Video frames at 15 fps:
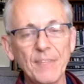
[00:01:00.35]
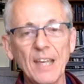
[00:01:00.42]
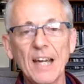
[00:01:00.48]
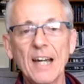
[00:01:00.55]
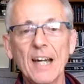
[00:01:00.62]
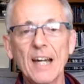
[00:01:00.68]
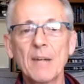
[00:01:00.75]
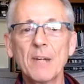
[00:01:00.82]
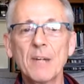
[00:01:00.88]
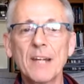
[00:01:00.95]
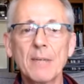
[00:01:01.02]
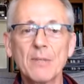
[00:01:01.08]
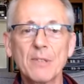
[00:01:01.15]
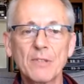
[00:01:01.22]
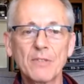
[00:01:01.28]
Uh, my
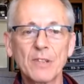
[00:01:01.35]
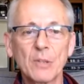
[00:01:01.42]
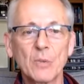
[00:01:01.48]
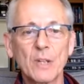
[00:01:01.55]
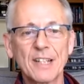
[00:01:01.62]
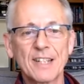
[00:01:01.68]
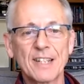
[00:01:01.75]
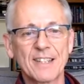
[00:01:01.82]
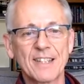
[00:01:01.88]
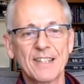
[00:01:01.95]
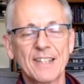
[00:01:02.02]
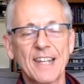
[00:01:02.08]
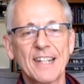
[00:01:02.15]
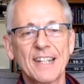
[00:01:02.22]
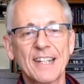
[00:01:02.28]
name is Phil White, as I
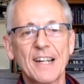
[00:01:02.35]
said.